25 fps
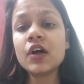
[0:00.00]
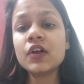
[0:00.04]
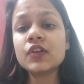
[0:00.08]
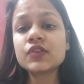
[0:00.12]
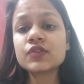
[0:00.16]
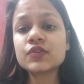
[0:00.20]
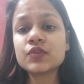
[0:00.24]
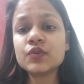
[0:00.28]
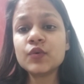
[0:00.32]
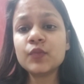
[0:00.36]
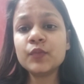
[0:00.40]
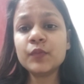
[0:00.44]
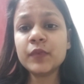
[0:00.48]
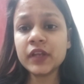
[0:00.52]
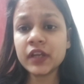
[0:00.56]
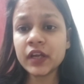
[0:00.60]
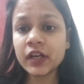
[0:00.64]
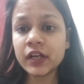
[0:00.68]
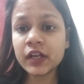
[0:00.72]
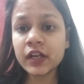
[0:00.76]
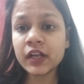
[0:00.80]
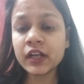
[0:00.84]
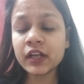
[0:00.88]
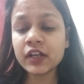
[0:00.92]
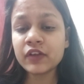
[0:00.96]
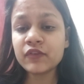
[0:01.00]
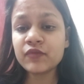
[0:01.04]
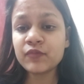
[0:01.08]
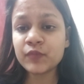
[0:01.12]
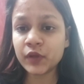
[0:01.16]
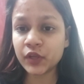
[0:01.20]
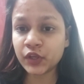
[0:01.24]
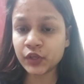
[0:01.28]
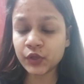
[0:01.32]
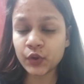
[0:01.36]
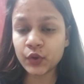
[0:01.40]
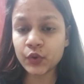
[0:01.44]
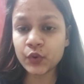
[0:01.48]
So be attentive,
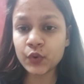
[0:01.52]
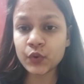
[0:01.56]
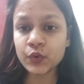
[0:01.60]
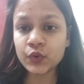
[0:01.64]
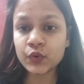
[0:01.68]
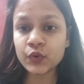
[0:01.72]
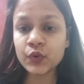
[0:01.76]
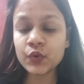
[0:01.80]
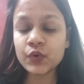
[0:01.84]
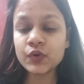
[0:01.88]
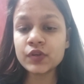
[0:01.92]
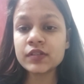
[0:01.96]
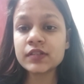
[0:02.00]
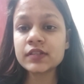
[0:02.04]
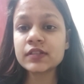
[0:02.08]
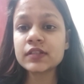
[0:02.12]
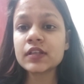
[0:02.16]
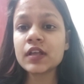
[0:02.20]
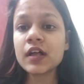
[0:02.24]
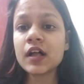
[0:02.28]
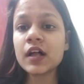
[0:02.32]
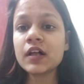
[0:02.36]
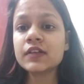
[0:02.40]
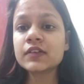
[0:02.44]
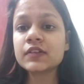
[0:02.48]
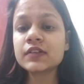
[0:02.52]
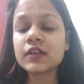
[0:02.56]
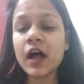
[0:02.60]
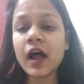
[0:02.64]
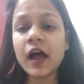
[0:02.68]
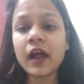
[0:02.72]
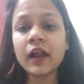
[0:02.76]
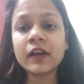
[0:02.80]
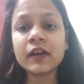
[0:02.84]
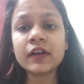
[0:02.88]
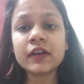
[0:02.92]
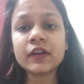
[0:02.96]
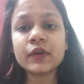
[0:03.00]
make your own notes,
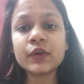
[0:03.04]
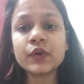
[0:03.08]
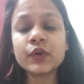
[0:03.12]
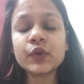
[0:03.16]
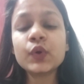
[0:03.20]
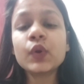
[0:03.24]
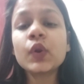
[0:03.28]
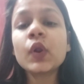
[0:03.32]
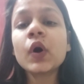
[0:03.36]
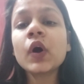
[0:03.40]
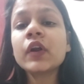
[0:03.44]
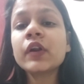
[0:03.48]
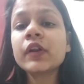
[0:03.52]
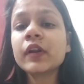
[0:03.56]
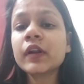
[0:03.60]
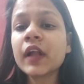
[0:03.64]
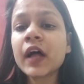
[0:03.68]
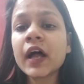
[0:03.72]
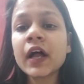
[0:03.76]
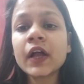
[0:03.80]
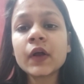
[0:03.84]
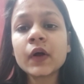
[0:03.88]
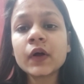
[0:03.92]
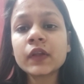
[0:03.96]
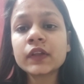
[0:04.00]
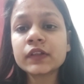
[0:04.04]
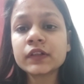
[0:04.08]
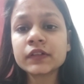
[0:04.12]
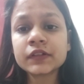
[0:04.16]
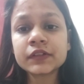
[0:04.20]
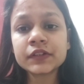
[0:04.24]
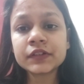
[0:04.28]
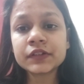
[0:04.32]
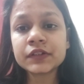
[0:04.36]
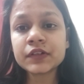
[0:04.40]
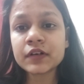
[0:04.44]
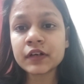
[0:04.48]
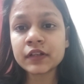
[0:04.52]
and do not rely on
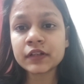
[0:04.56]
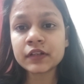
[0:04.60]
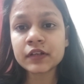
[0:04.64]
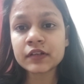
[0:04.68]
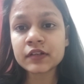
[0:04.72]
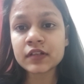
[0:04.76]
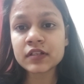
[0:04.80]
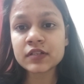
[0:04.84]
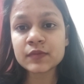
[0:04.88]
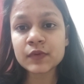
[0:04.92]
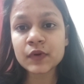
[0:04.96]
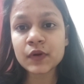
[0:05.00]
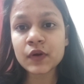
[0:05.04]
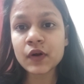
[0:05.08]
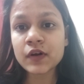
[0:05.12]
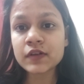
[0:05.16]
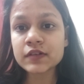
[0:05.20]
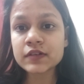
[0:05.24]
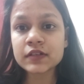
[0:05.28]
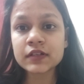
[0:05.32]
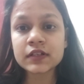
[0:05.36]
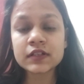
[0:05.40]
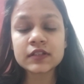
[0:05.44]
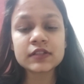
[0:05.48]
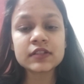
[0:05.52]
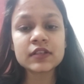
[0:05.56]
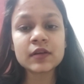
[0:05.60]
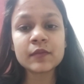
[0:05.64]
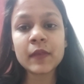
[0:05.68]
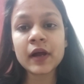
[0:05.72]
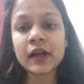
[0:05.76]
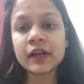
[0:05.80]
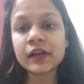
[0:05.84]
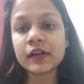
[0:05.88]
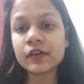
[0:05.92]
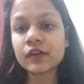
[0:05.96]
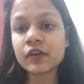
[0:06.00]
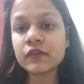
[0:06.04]
others, because it's the
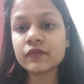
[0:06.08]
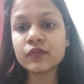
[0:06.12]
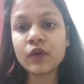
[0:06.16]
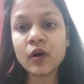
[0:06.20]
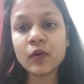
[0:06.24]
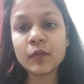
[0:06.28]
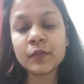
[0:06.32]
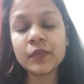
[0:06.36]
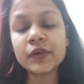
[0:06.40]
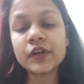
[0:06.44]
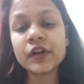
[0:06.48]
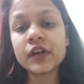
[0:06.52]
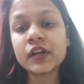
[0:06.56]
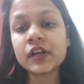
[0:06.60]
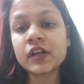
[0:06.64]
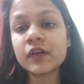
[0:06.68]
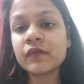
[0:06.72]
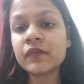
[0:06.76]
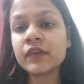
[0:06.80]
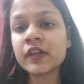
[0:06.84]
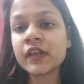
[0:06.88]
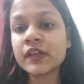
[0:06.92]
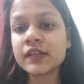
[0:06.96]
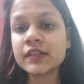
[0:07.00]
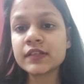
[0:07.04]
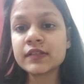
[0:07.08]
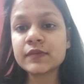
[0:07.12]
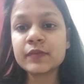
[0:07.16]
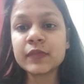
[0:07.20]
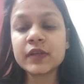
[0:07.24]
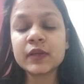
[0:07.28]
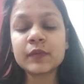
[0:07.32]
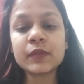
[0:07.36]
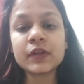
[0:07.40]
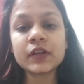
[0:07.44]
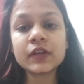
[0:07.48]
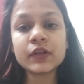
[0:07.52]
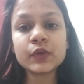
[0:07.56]
matter of competitiveness.
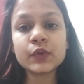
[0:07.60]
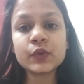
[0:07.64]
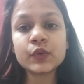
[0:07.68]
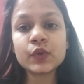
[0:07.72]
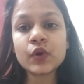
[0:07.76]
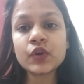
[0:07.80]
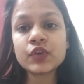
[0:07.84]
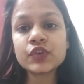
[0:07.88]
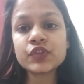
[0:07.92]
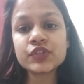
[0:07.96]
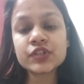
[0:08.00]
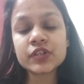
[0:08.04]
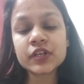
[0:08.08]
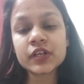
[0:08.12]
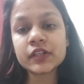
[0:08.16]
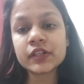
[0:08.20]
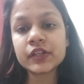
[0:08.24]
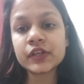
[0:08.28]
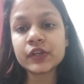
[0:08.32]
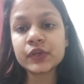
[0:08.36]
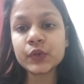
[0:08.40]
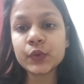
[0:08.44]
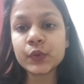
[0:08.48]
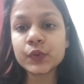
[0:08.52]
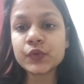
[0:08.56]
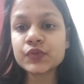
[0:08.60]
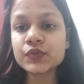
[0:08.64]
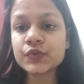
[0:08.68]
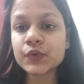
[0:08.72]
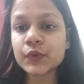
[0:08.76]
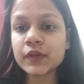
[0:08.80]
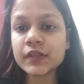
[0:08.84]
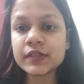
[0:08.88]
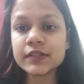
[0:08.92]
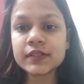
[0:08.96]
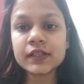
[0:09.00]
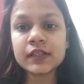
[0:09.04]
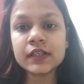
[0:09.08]
People do not share their notes so
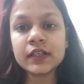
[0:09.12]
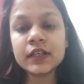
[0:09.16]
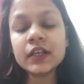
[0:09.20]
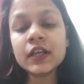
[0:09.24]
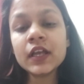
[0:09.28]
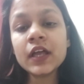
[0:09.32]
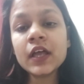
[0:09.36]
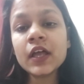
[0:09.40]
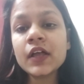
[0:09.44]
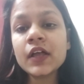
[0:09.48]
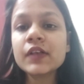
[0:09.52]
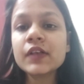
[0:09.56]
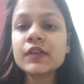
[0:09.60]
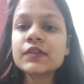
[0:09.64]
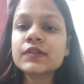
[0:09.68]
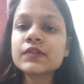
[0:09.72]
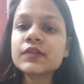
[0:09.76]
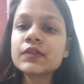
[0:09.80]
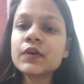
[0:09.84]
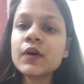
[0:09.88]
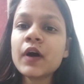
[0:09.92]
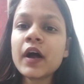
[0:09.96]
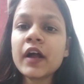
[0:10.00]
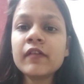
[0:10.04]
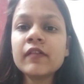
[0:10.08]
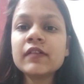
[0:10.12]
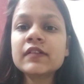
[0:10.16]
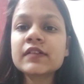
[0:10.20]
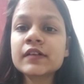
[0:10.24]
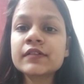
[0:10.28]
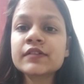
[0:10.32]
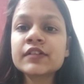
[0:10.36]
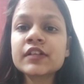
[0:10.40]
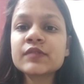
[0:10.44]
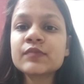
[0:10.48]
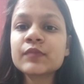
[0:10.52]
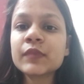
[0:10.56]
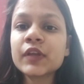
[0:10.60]
easily. So I will
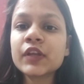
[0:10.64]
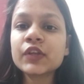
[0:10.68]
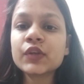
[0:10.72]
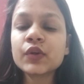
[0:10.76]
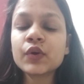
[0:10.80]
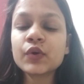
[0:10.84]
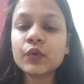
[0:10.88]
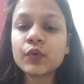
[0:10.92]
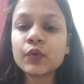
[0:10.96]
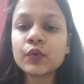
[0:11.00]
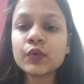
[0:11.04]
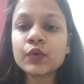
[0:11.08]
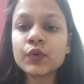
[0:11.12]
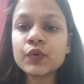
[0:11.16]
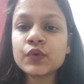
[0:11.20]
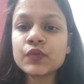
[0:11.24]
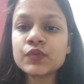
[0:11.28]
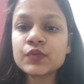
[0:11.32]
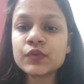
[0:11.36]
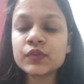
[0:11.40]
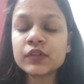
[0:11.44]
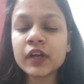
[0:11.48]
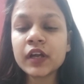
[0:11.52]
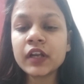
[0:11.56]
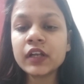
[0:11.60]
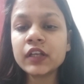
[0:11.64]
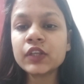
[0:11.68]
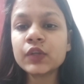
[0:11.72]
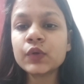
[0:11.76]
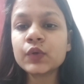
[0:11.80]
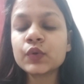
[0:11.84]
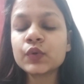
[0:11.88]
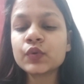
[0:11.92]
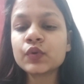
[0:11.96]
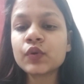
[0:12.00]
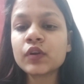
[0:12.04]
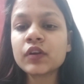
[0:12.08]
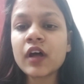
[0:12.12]
suggest make your own notes so that you
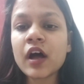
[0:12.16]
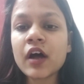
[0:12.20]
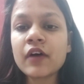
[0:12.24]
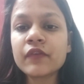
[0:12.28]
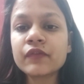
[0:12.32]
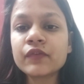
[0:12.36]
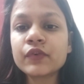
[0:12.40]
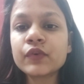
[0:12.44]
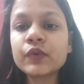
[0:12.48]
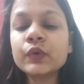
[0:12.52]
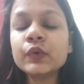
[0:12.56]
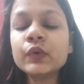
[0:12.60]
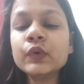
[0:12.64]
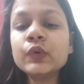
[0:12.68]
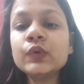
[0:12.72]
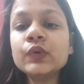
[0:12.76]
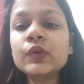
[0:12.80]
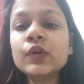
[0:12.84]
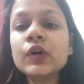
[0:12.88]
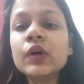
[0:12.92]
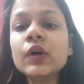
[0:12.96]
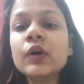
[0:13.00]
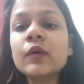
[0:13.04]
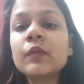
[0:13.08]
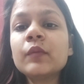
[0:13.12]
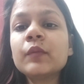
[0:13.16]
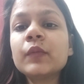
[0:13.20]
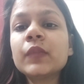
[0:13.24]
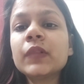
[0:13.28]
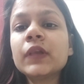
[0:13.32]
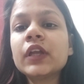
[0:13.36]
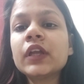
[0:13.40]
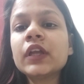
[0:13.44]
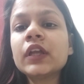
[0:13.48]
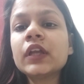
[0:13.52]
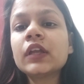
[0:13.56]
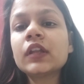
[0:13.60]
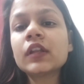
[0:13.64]
do not have to
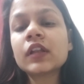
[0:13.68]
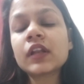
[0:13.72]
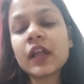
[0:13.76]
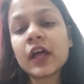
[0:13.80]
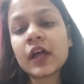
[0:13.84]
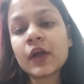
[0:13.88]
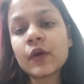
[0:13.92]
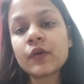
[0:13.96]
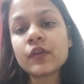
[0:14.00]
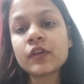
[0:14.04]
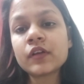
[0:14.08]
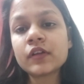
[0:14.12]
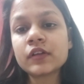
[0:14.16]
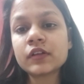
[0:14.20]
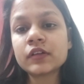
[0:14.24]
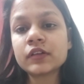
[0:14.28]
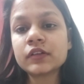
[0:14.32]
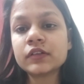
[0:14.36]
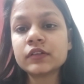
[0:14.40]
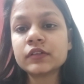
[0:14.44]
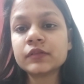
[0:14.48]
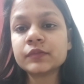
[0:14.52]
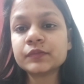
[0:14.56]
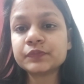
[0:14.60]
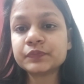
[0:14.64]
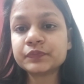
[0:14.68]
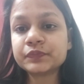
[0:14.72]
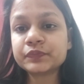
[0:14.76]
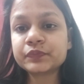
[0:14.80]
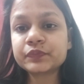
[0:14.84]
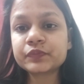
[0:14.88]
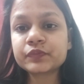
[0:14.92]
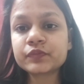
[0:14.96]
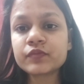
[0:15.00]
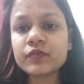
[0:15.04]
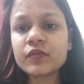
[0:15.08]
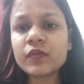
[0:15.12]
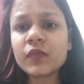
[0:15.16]
be rely on another
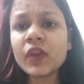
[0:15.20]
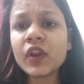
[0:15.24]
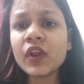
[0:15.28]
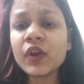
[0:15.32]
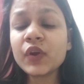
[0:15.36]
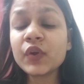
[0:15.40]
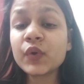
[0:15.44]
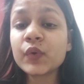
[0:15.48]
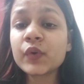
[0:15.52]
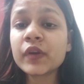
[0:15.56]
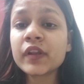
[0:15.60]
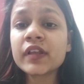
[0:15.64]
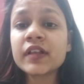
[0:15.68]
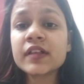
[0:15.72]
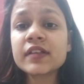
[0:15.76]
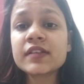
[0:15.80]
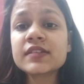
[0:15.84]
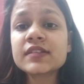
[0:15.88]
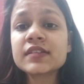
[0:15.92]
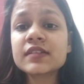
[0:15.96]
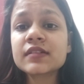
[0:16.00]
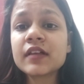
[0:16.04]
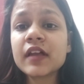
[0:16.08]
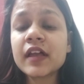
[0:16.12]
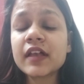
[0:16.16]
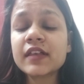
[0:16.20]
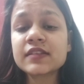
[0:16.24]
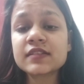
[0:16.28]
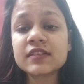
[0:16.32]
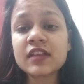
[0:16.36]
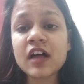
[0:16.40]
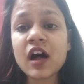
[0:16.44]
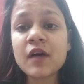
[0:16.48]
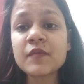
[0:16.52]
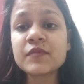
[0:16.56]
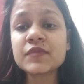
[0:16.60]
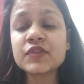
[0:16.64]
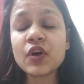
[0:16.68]
during
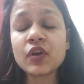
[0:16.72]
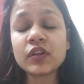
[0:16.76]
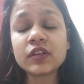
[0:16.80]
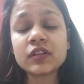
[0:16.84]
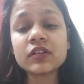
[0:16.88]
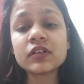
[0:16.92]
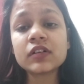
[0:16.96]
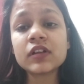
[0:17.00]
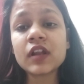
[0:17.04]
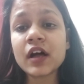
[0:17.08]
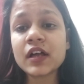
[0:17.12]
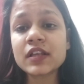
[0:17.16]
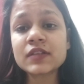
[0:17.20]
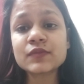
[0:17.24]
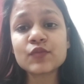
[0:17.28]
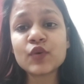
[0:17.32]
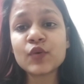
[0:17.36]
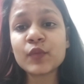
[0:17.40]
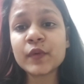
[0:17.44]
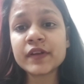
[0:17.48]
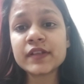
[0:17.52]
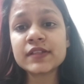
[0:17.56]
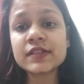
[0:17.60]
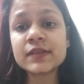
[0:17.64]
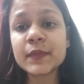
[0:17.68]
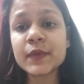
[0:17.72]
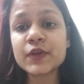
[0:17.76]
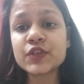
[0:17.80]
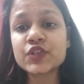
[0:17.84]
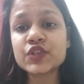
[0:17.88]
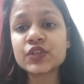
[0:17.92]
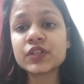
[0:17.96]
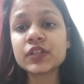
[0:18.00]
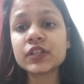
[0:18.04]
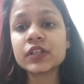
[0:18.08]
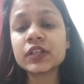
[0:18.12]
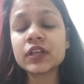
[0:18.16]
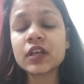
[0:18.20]
exams on the last moments
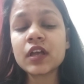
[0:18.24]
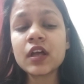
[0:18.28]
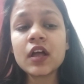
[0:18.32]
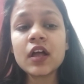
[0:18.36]
especially.